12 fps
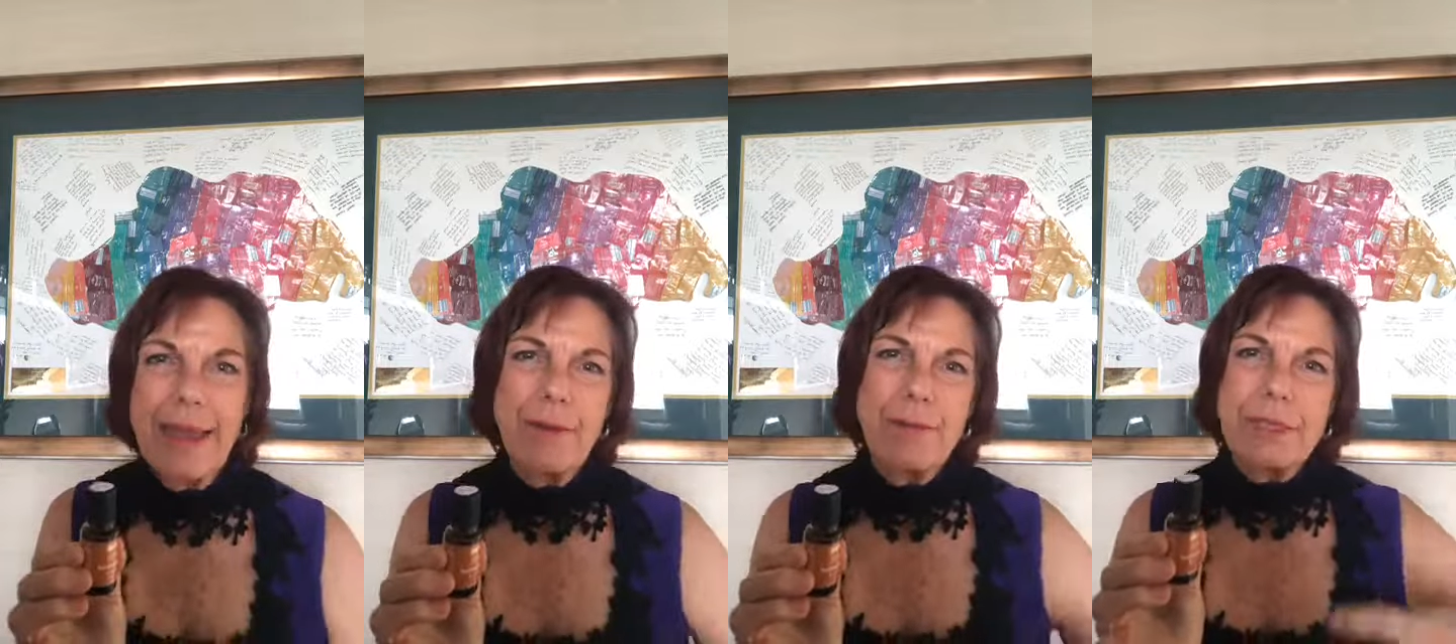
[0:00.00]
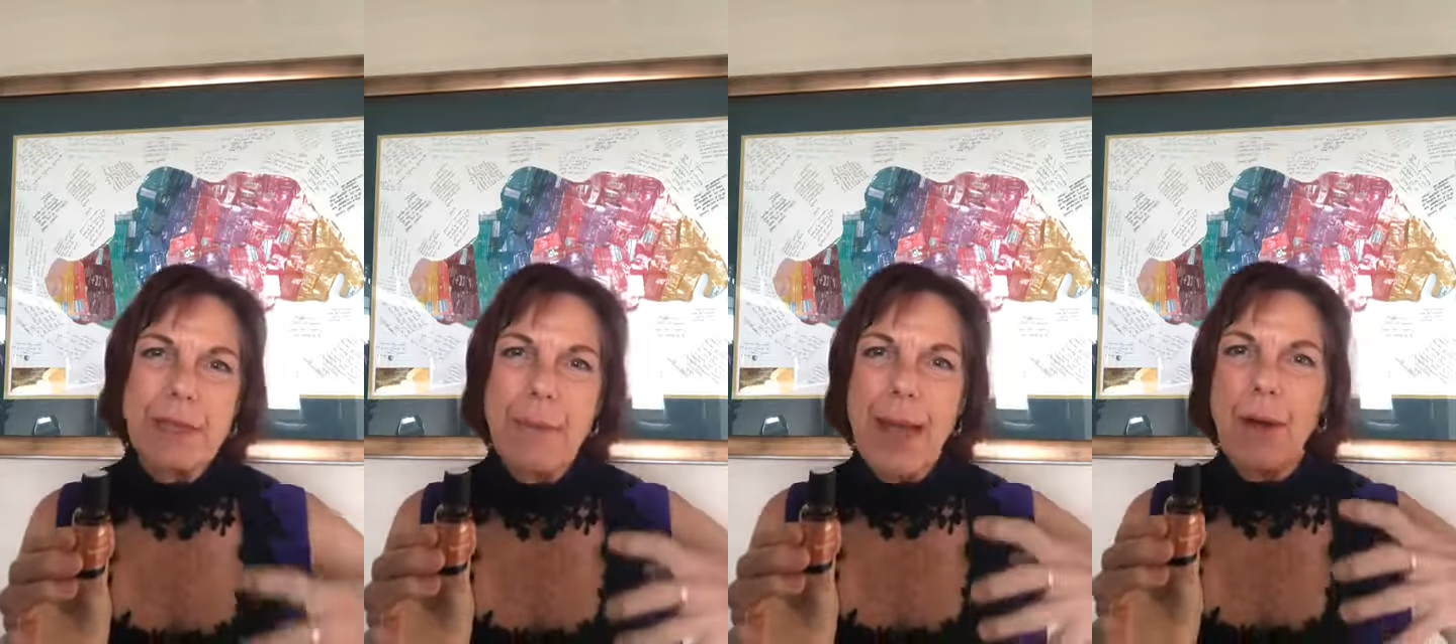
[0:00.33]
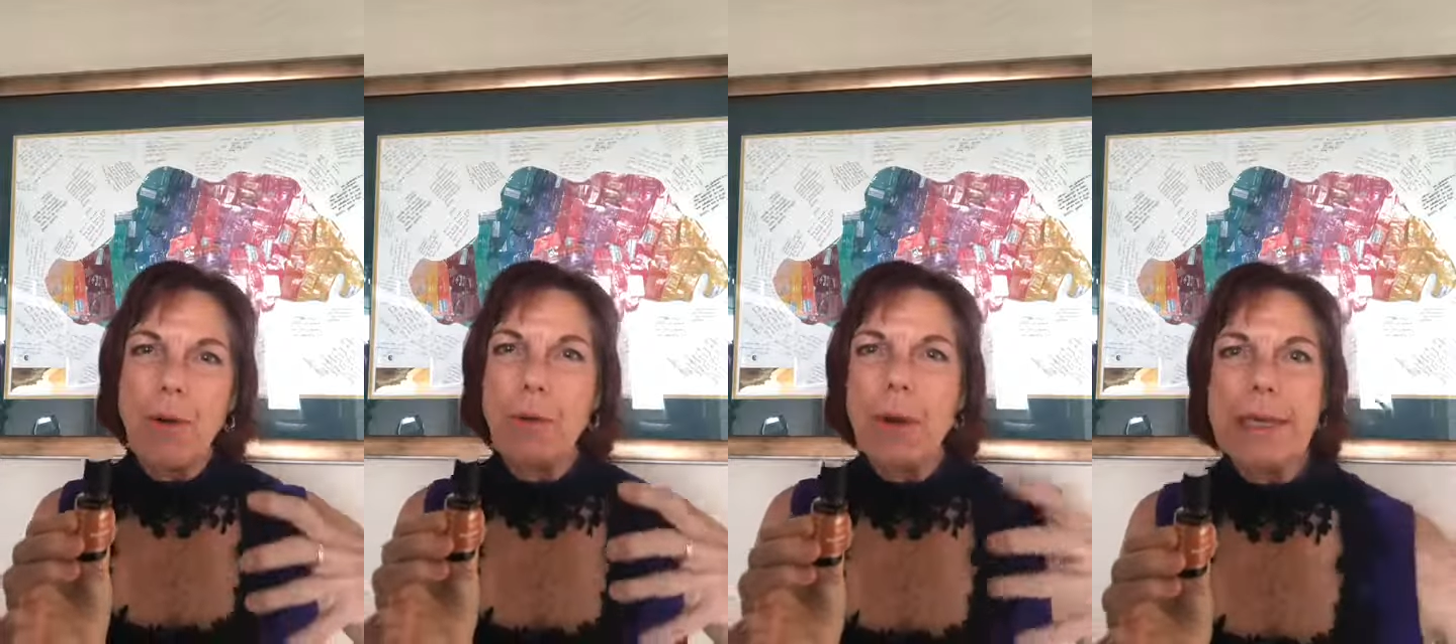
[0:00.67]
It was
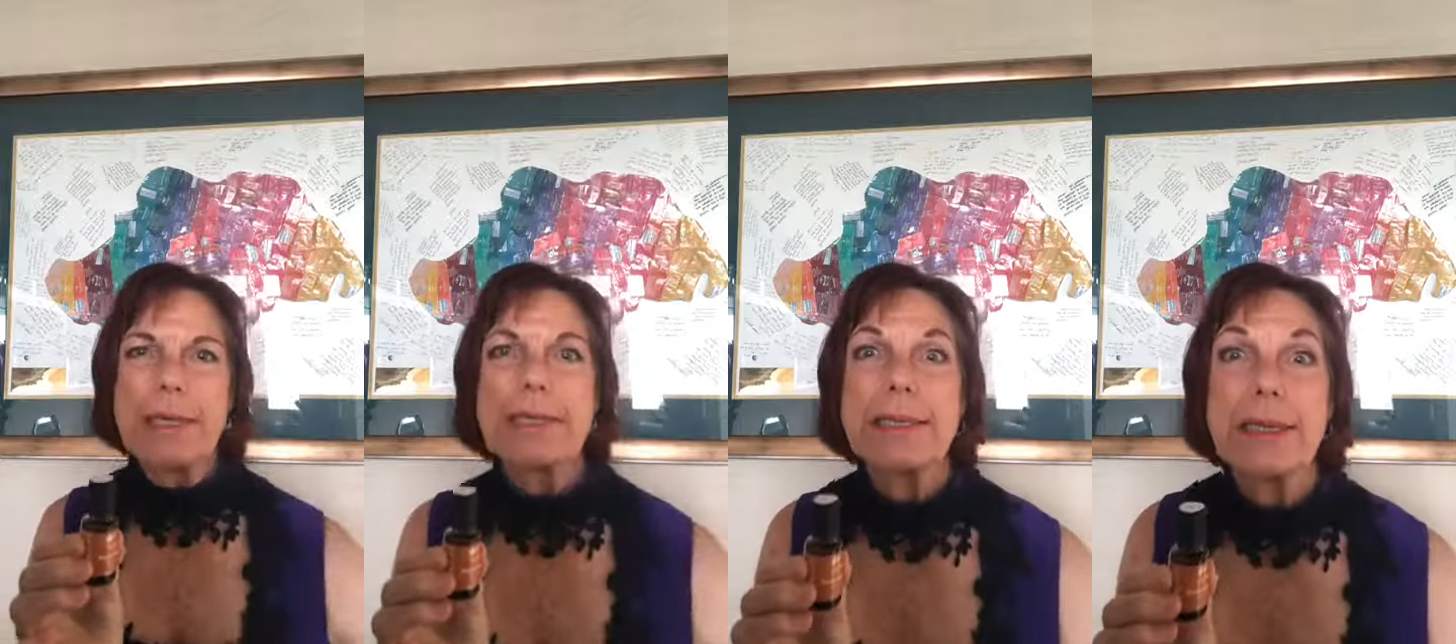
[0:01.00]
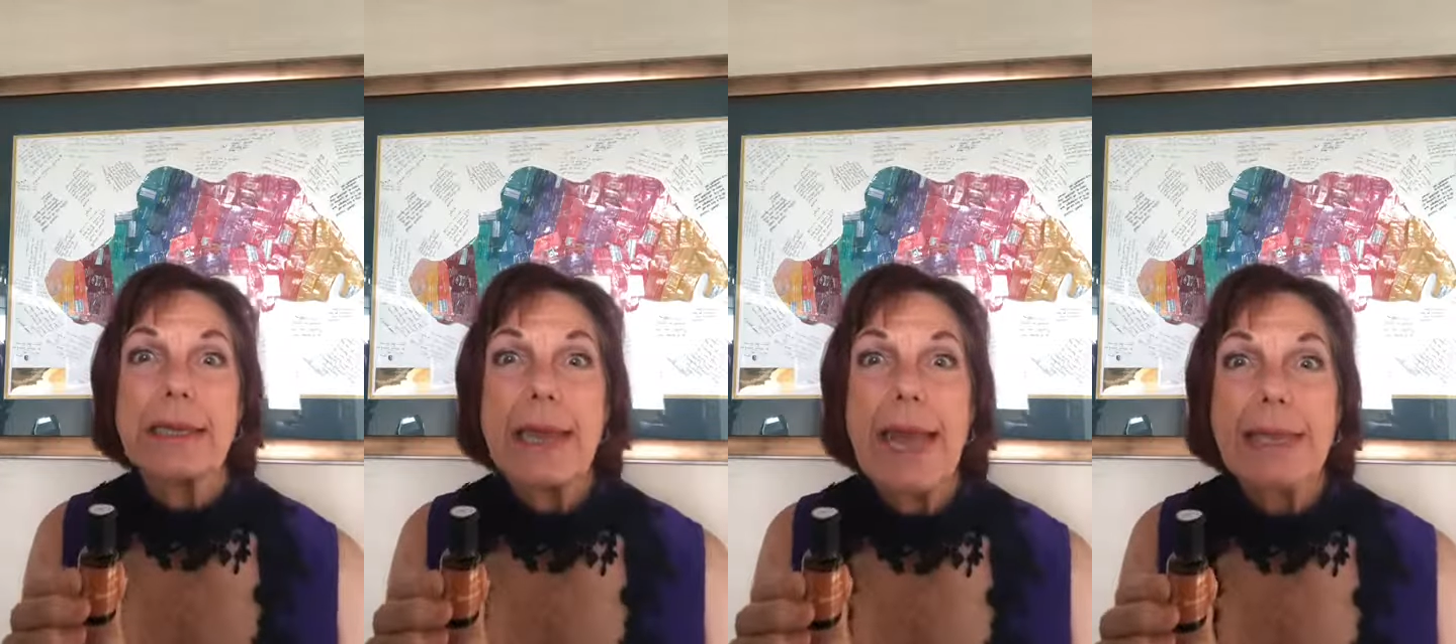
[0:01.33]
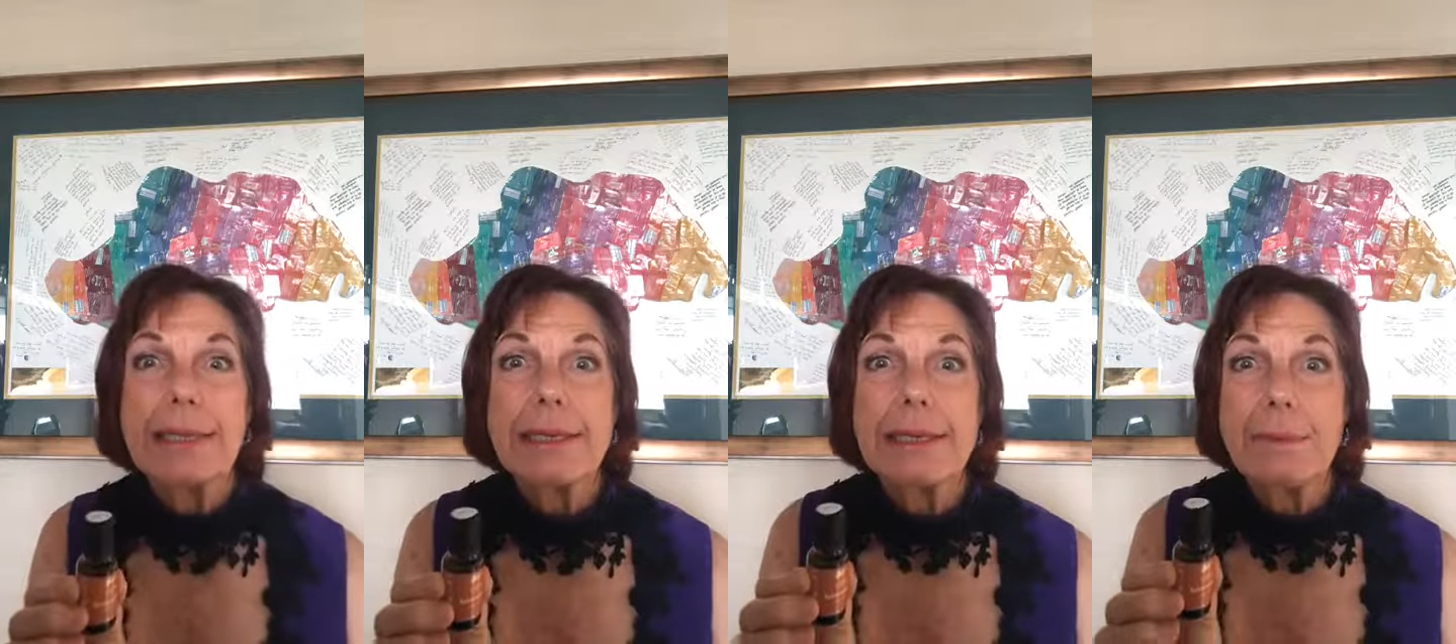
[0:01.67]
about what is the
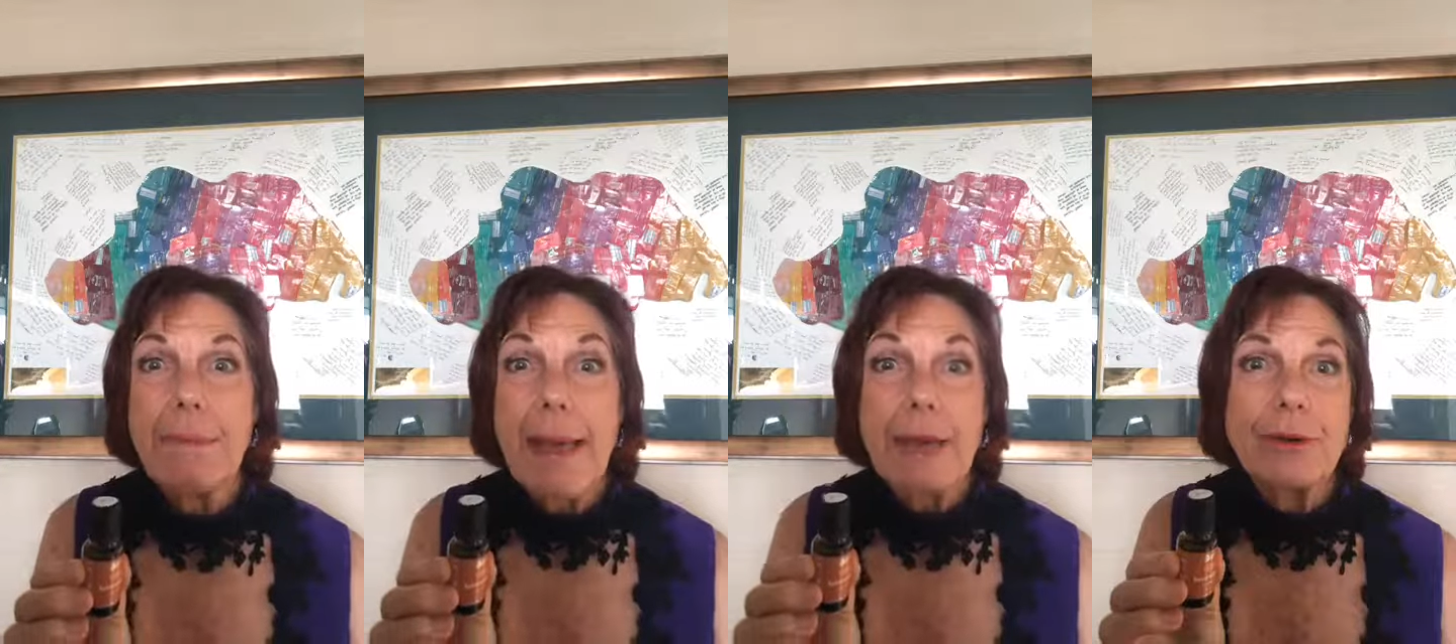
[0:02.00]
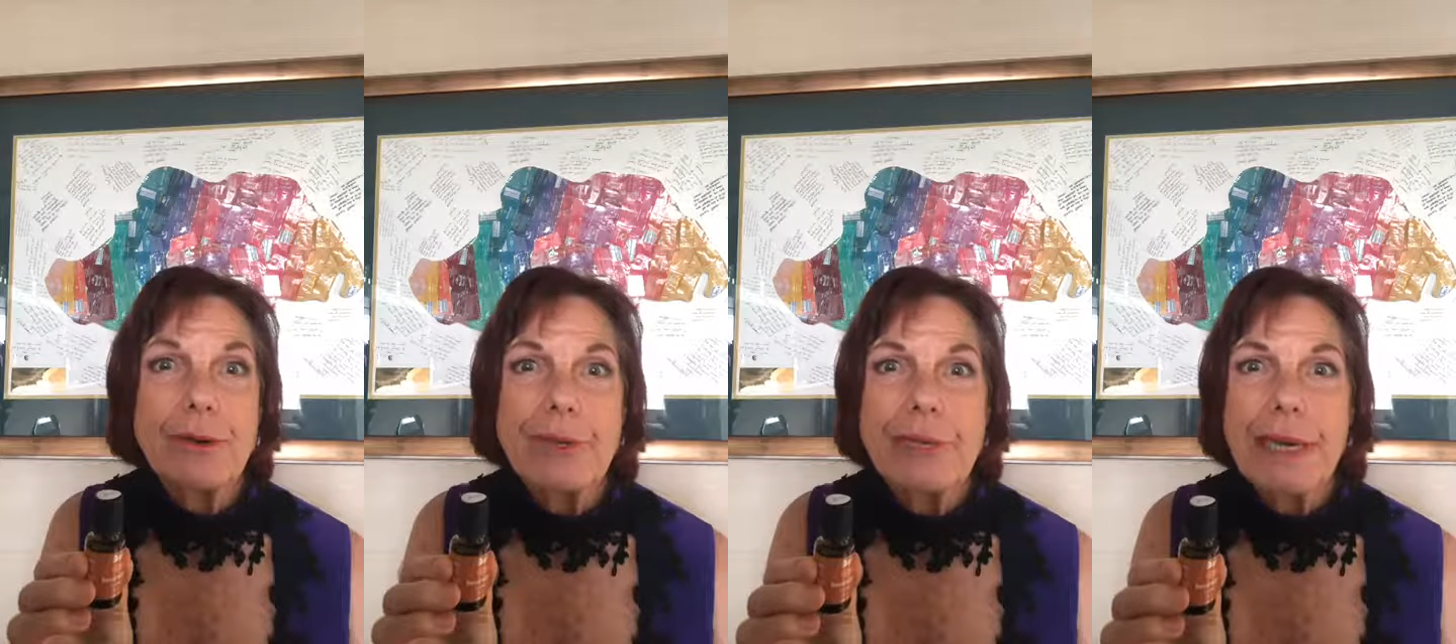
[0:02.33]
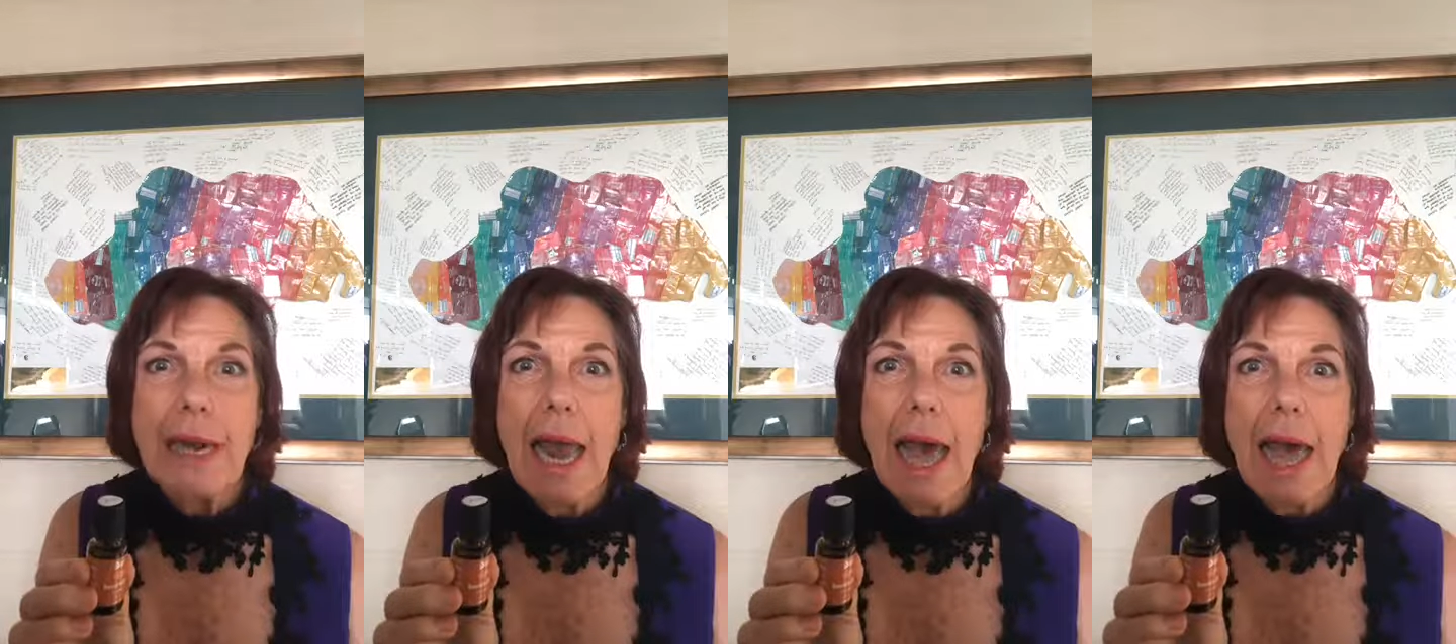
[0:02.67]
next mountain to
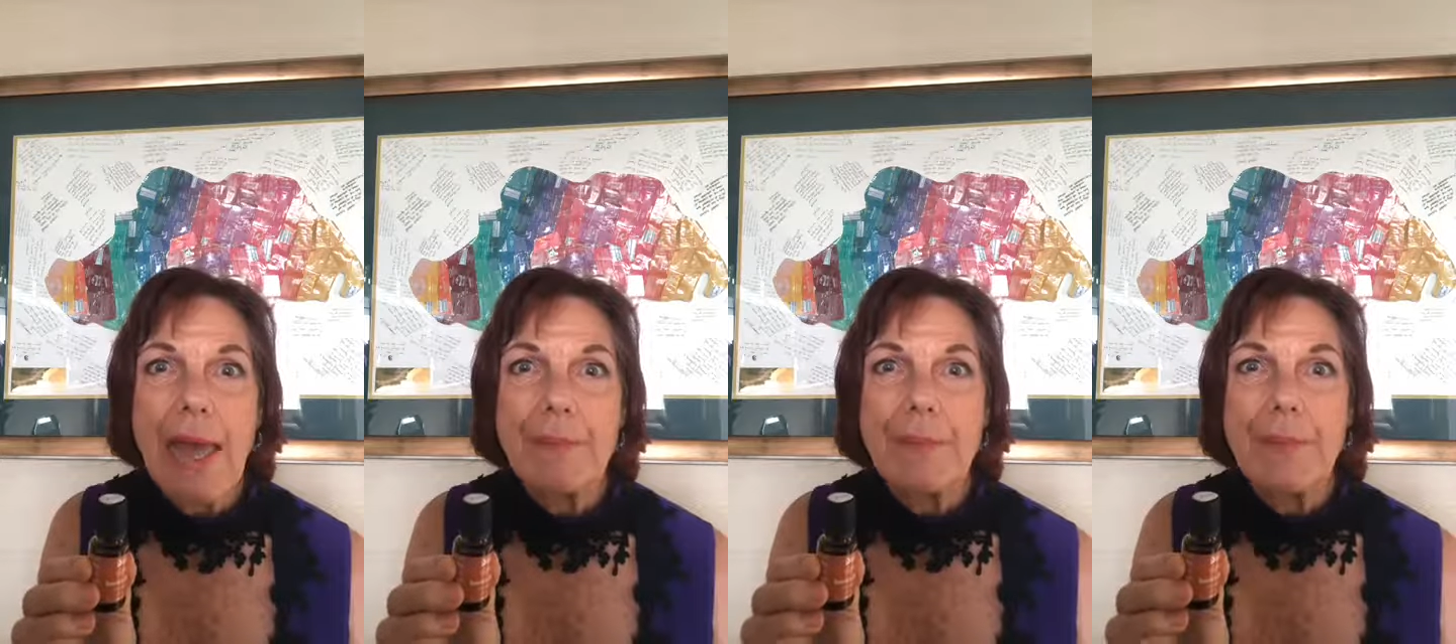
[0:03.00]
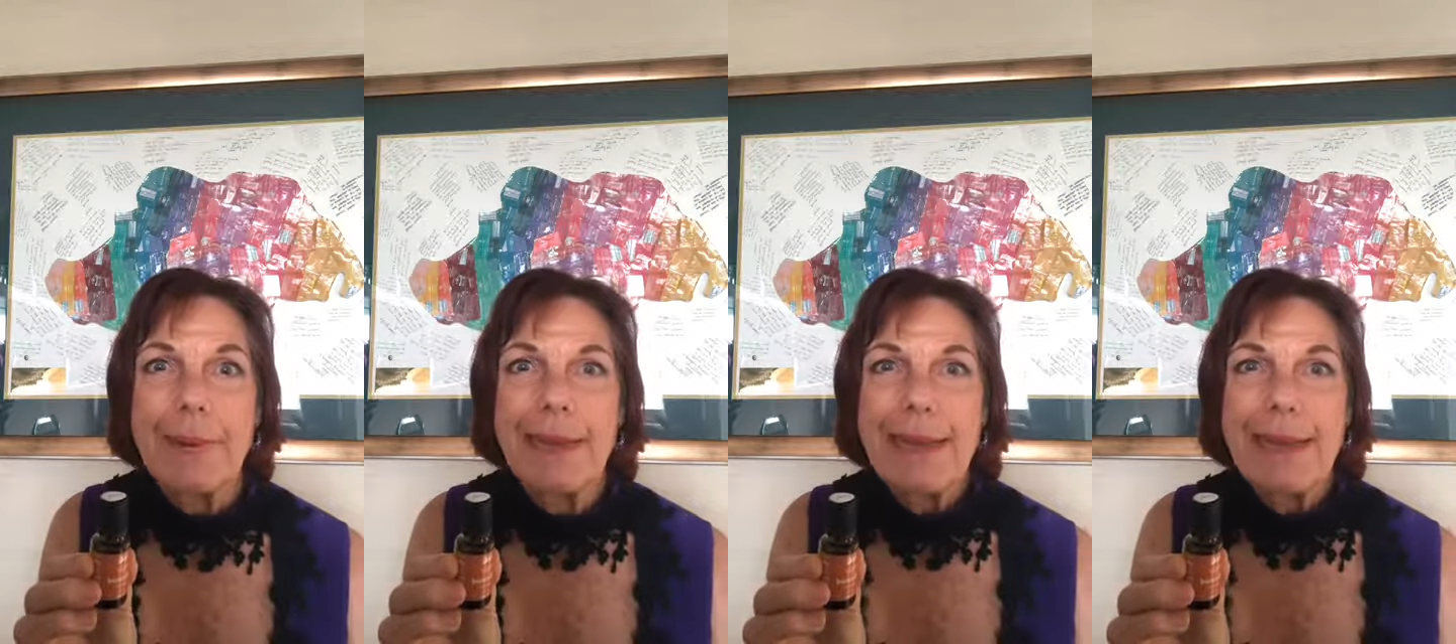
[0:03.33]
climb.